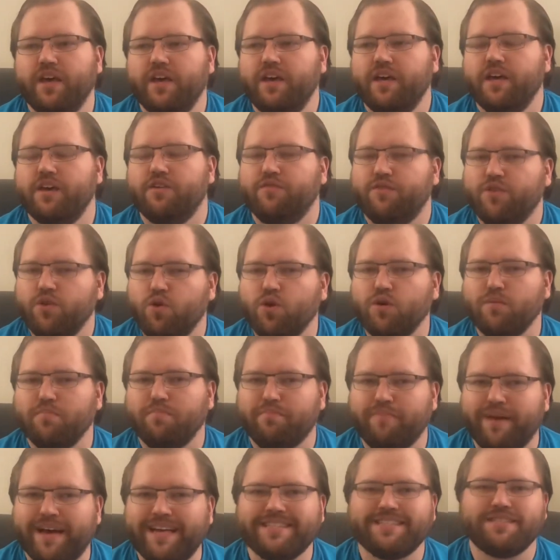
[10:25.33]
If your
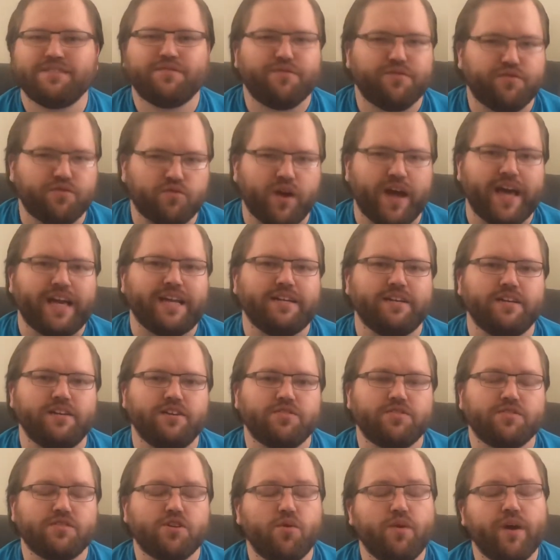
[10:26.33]
best friend
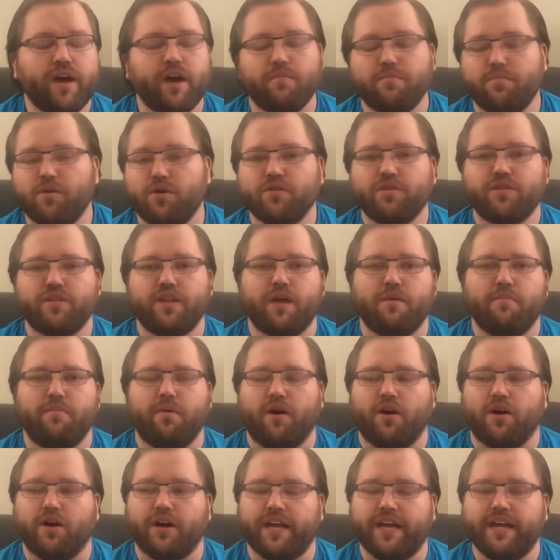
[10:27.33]
is throwing a birthday
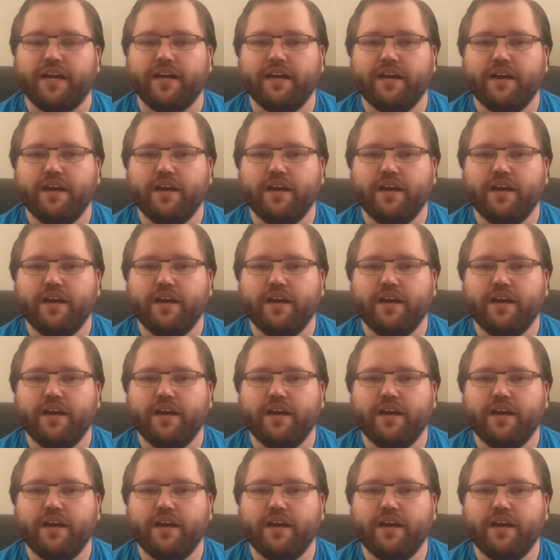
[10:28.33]
party,